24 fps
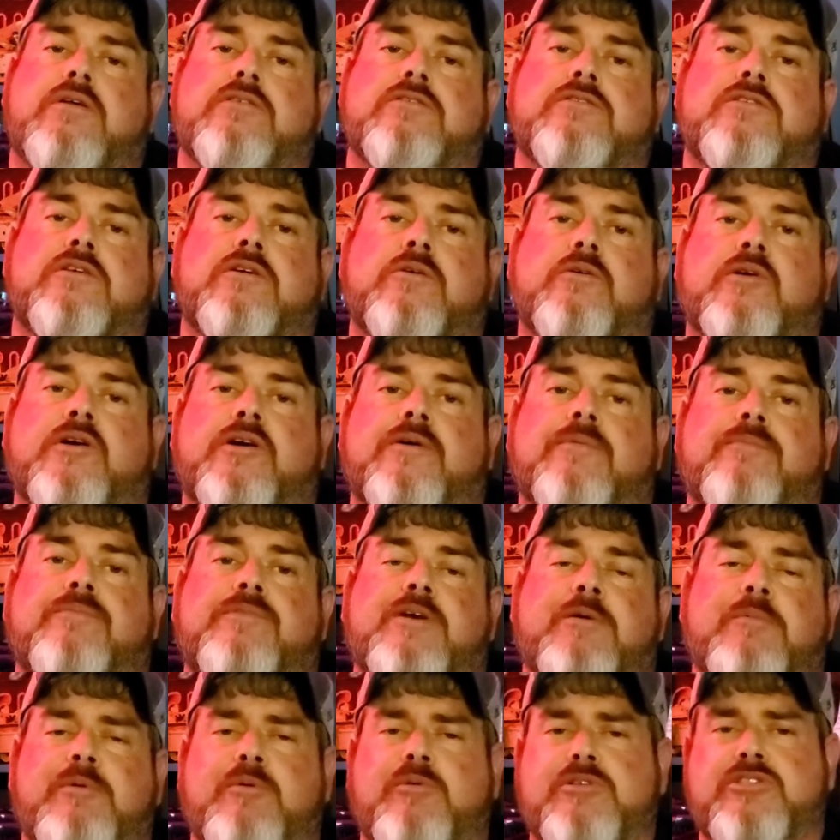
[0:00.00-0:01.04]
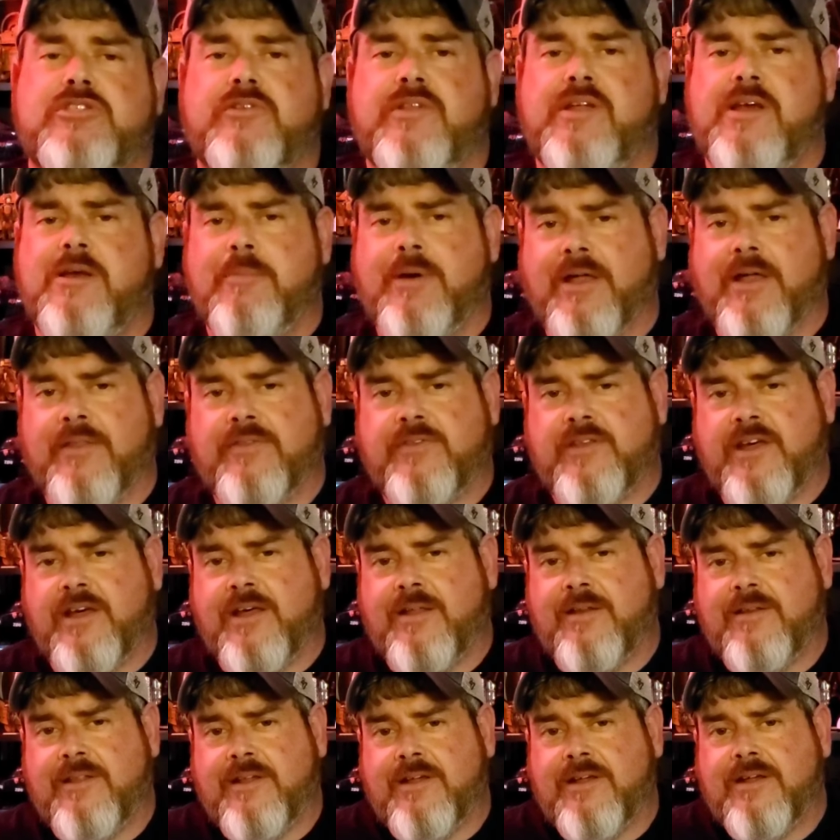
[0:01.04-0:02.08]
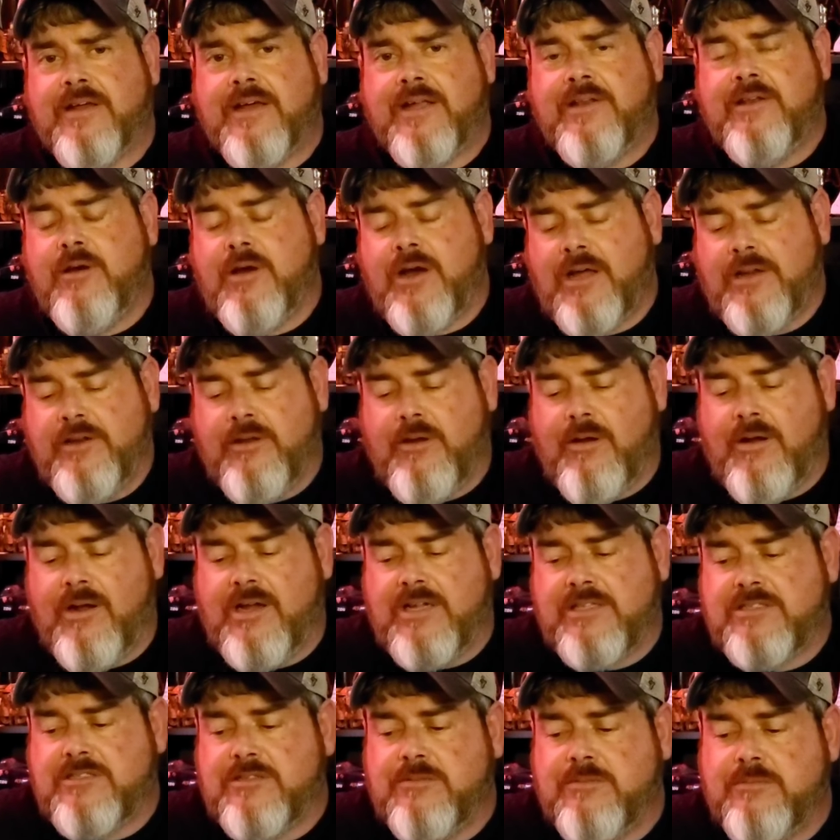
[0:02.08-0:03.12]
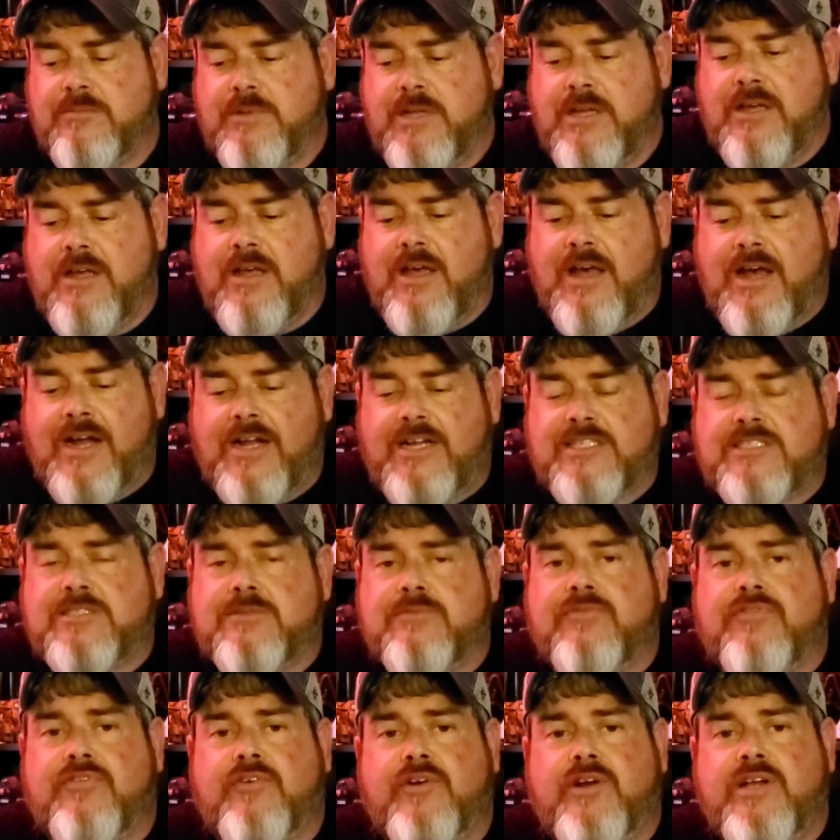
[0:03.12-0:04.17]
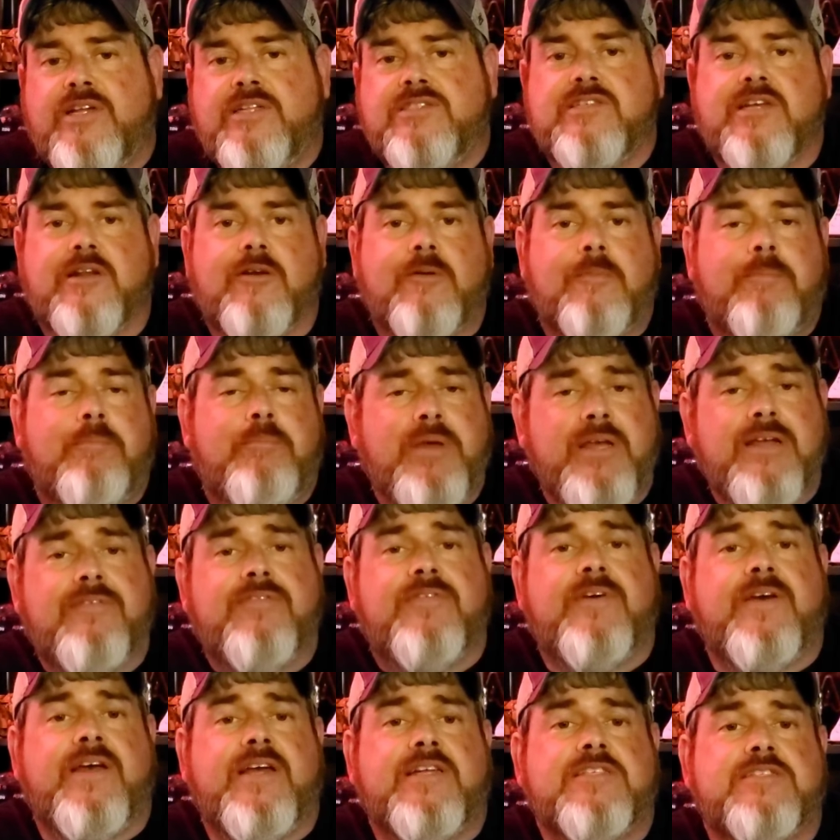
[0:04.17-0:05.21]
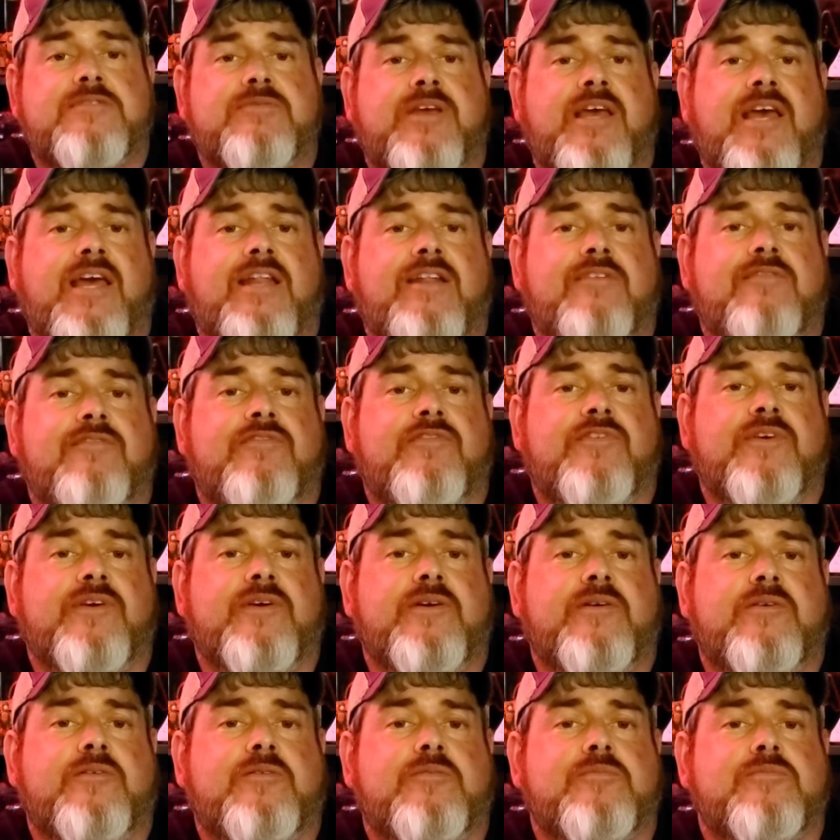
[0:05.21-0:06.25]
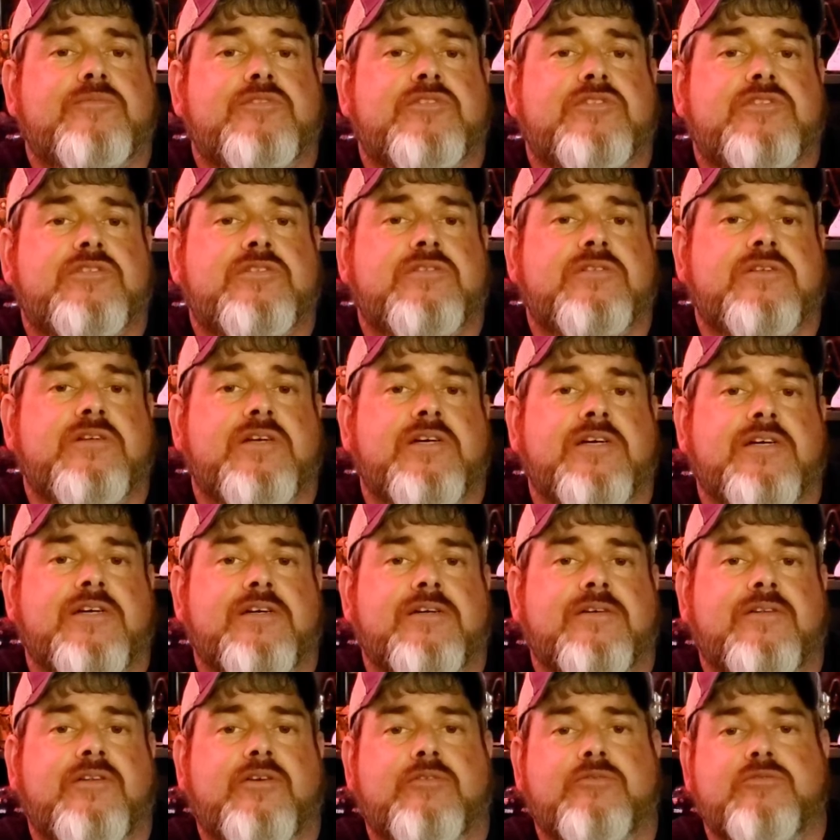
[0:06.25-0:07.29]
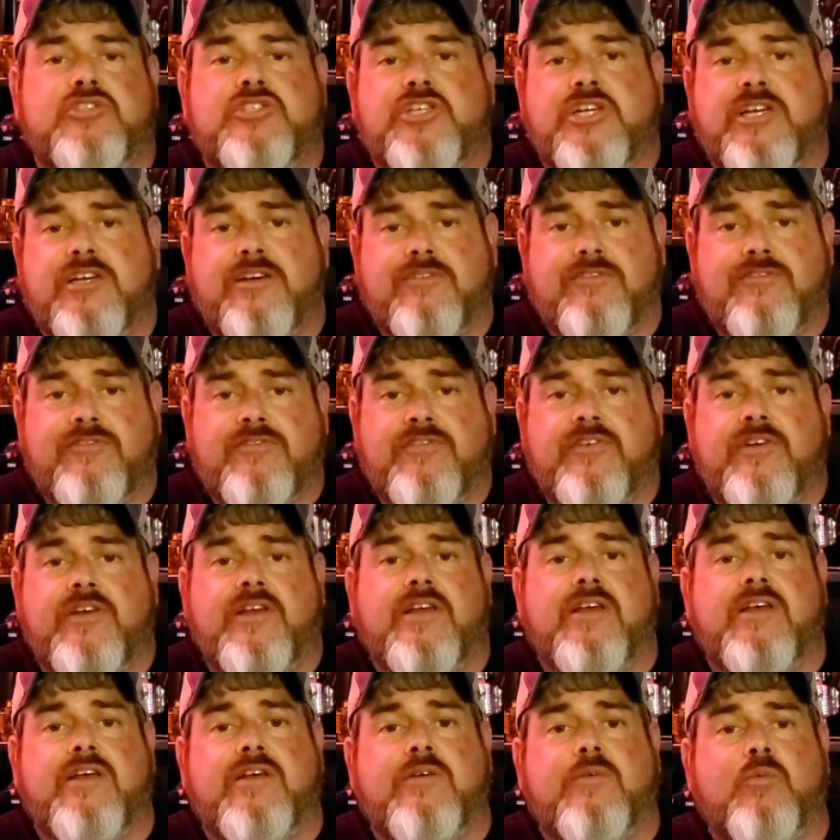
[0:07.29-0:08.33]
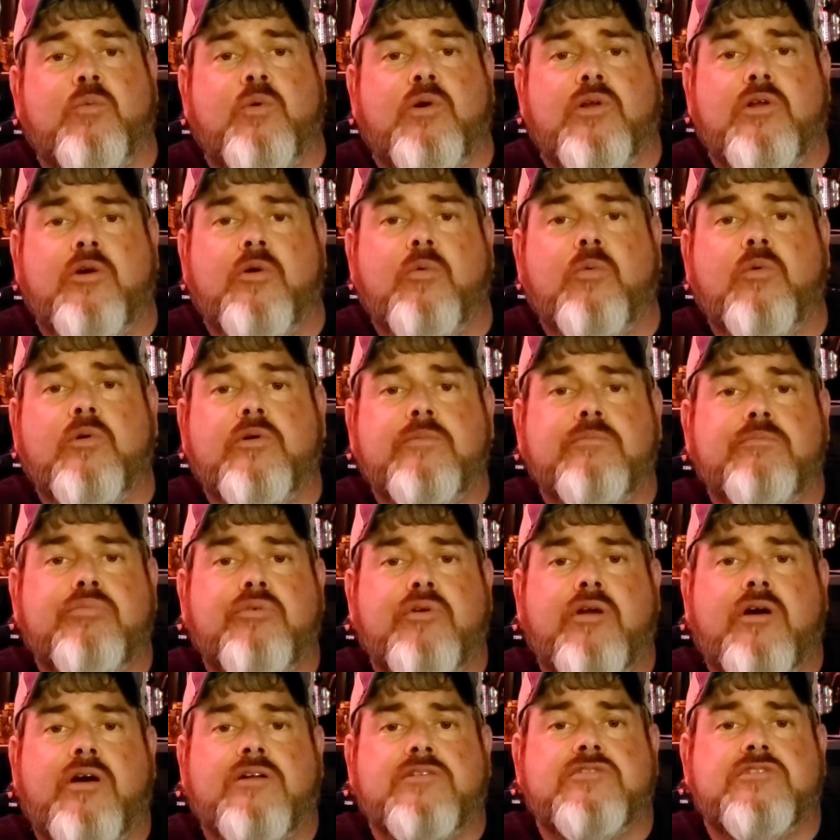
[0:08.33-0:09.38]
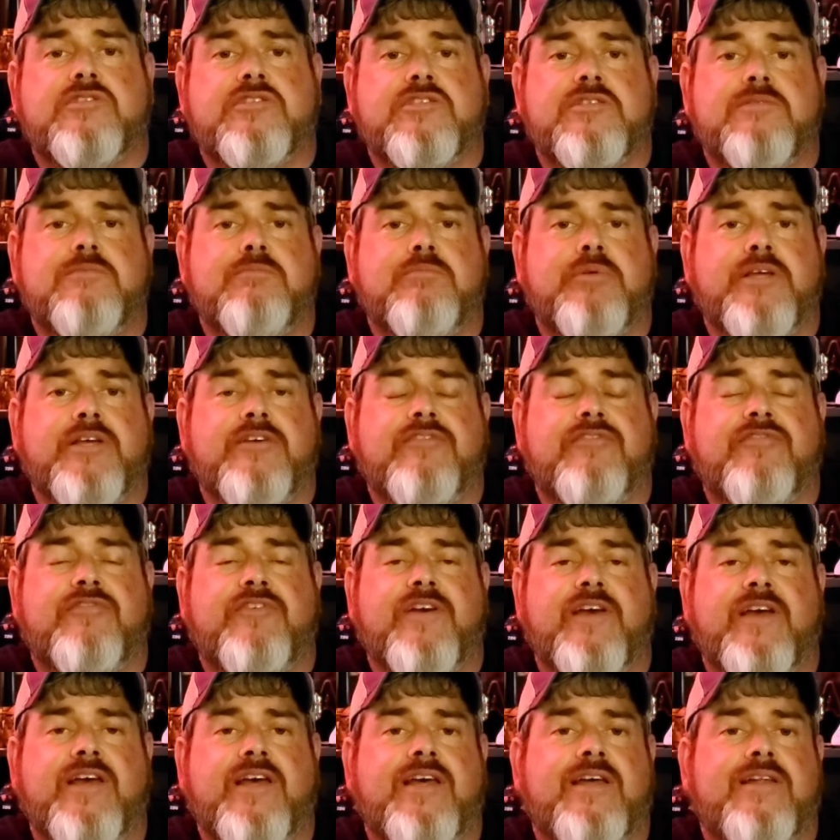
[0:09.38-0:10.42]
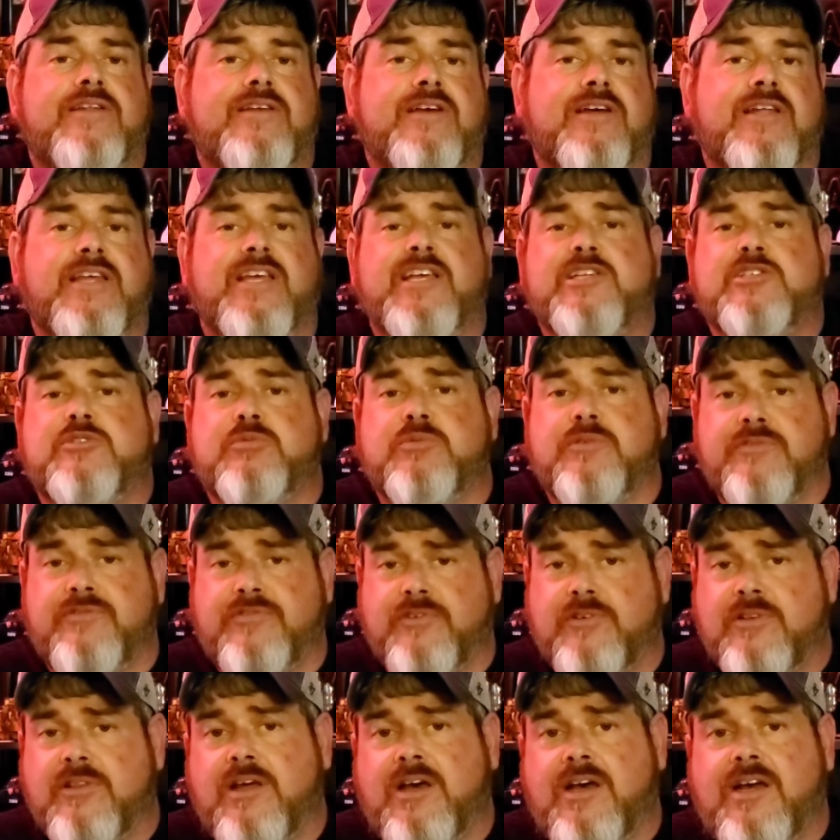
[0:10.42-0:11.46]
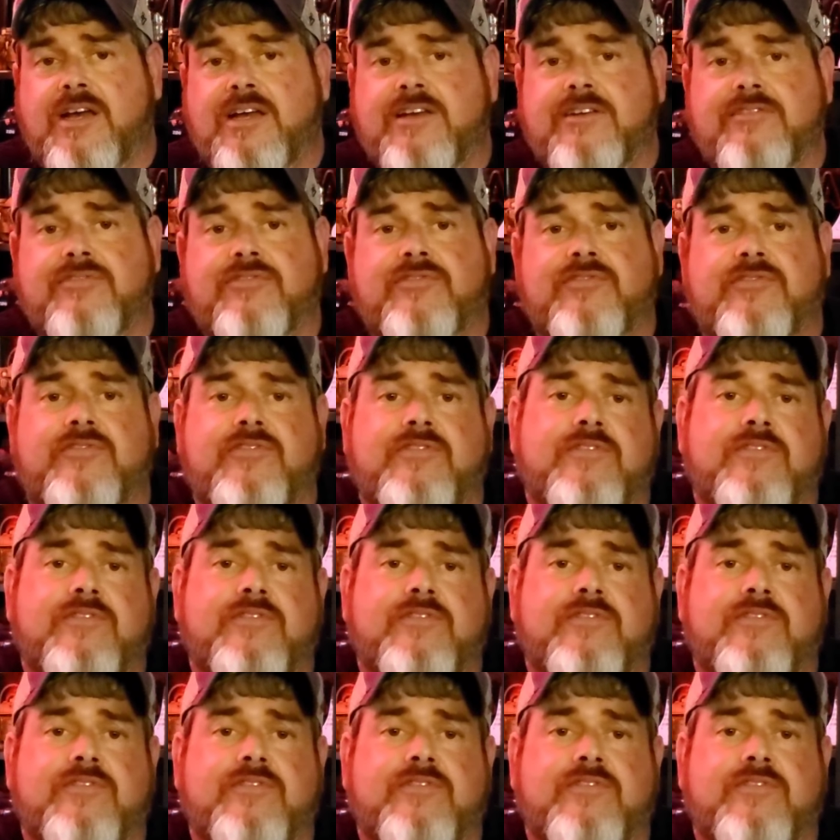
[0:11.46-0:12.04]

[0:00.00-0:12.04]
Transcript: So um, tell me what you think about that. Uh, I know I know I got some got some friends that are big fans of Cannon Films. Uh, I know Jeff. 101 Bronson, big fan. Got Eastwood for life.